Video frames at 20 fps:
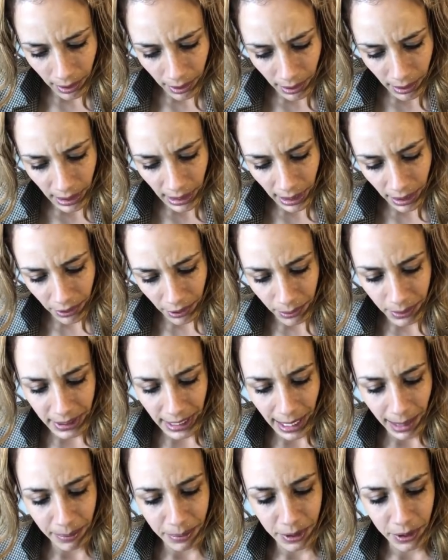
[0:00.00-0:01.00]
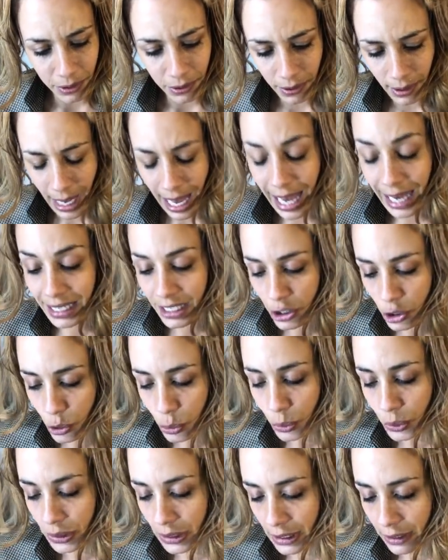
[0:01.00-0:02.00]
There was
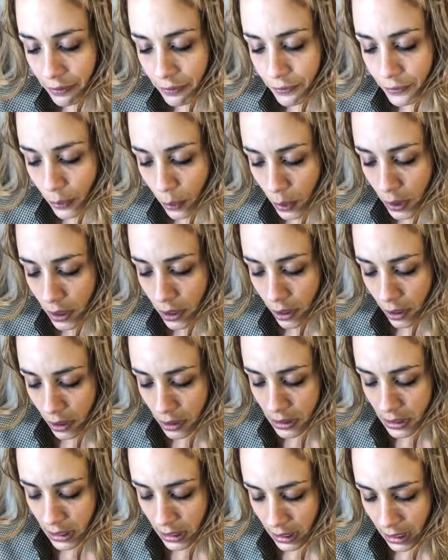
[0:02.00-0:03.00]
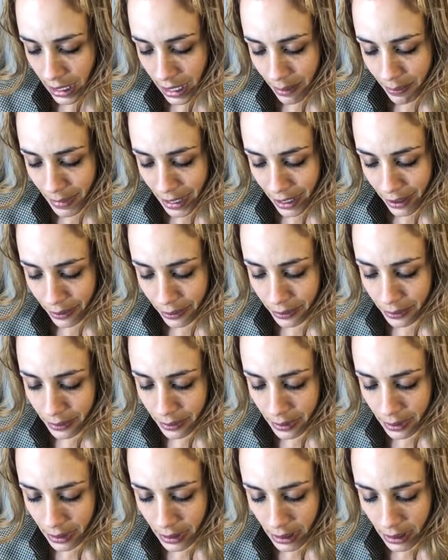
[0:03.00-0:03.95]
actually 4 cards that came out.